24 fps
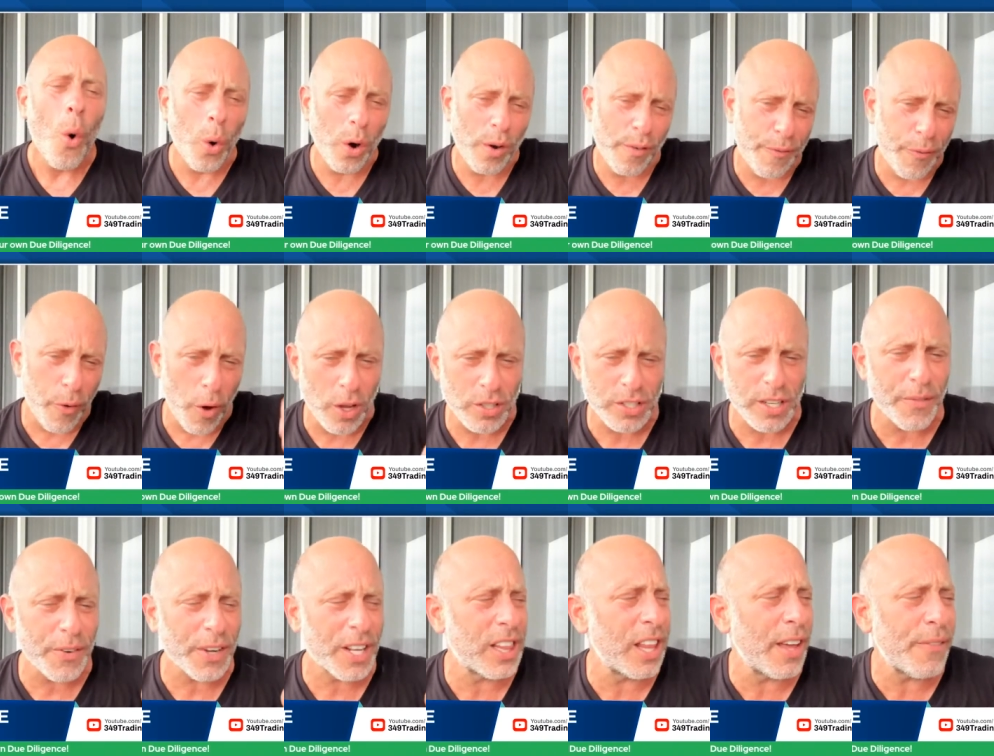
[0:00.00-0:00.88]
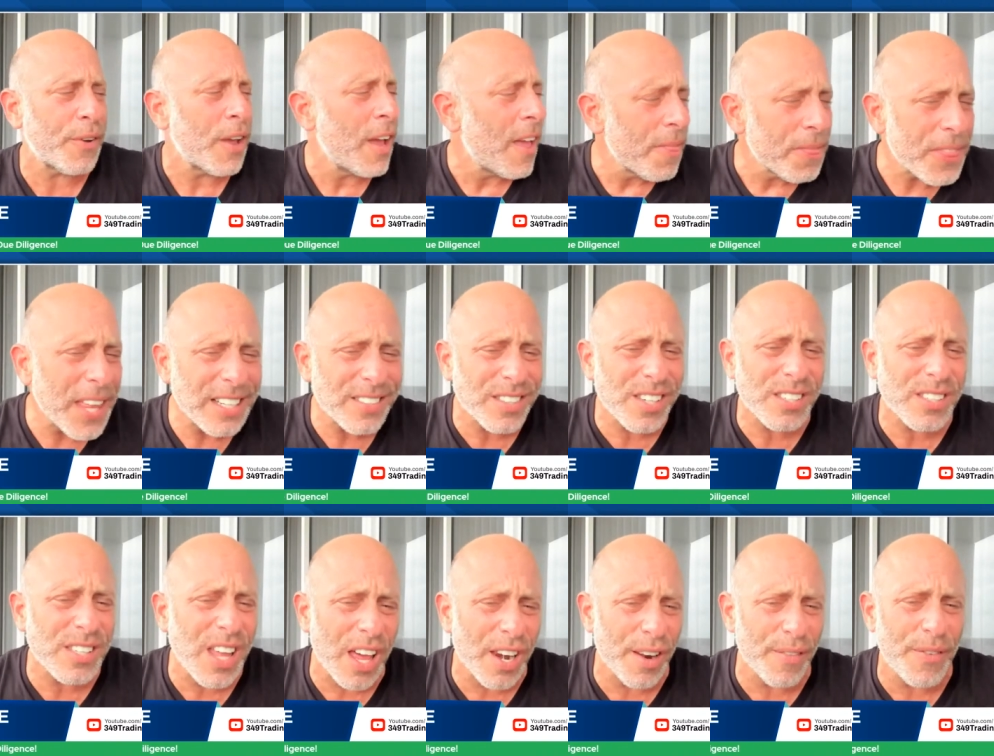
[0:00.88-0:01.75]
or it falls off a cliff, that's
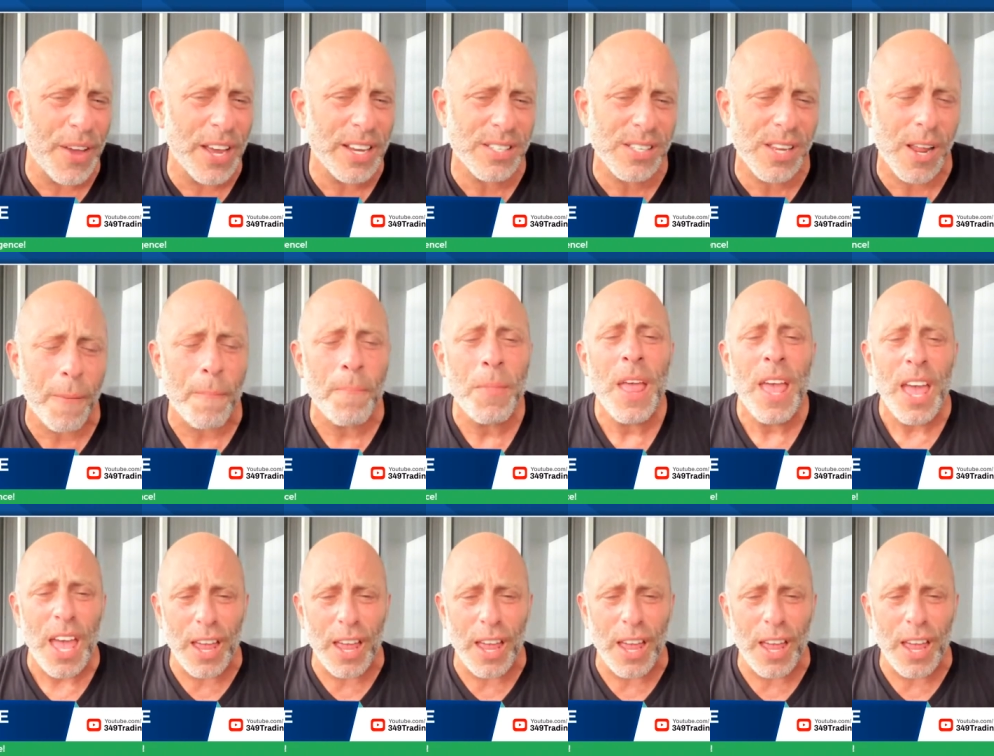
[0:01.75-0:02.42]
just not investing.